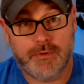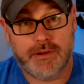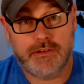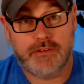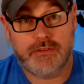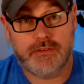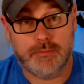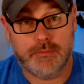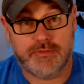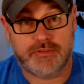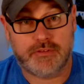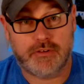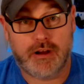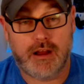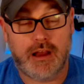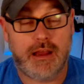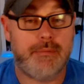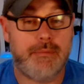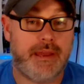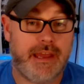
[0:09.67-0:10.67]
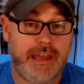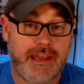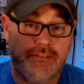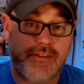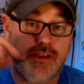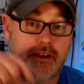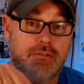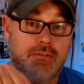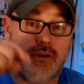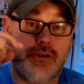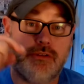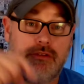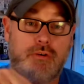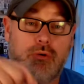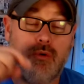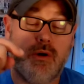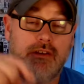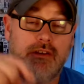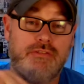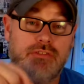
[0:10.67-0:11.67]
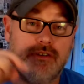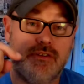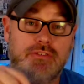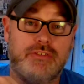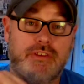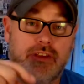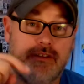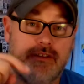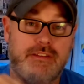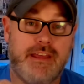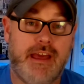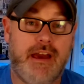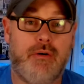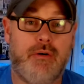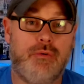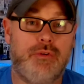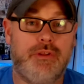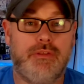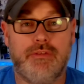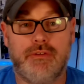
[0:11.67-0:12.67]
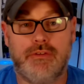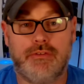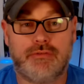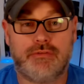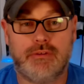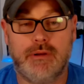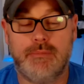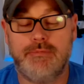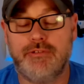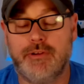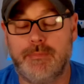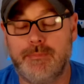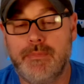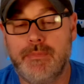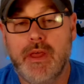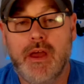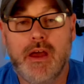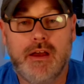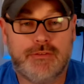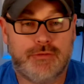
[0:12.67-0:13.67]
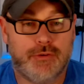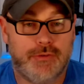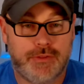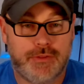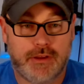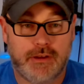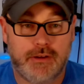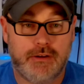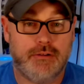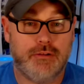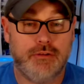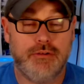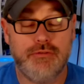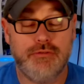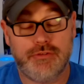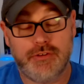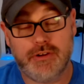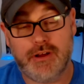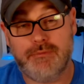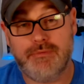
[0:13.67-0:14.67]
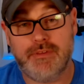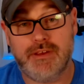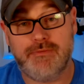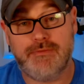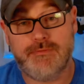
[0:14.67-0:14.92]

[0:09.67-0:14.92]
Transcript: forget to subscribe and take a look at the questions down in the description. So at the conclusion of the